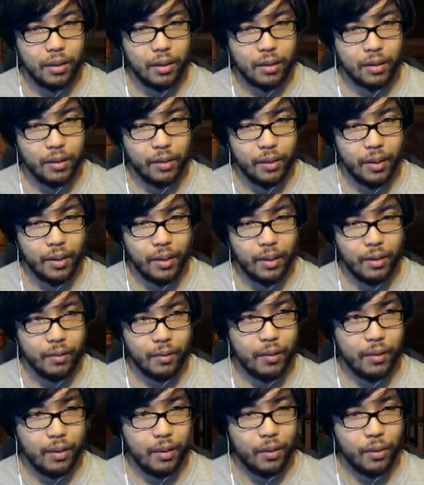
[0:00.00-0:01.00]
Screw you.
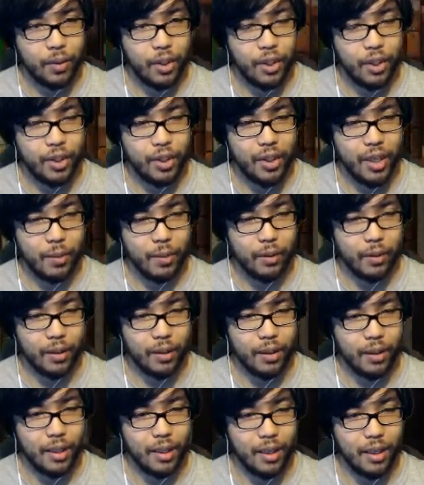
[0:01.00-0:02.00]
Oh, shit. We're going
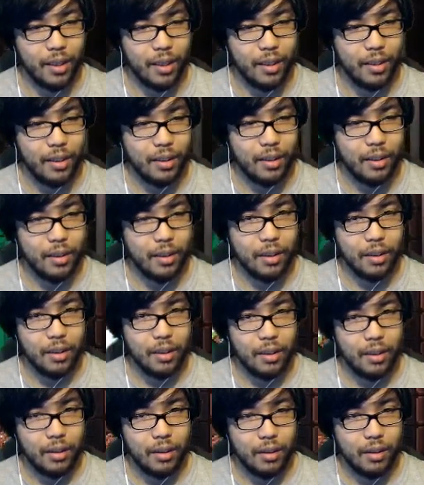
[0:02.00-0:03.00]
to die.
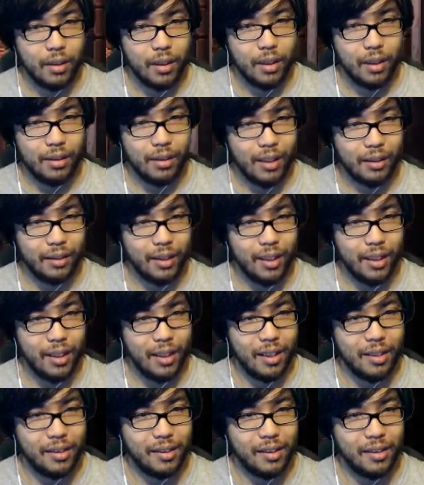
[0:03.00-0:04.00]
Not like
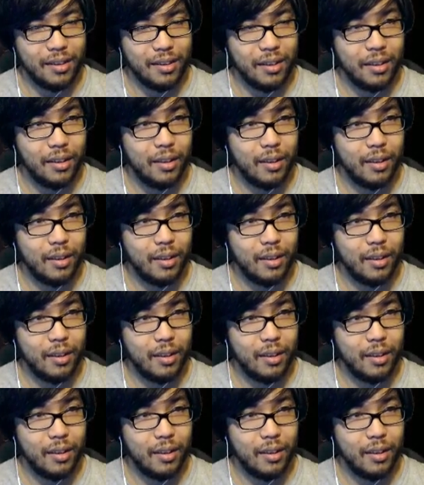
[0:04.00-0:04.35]
this.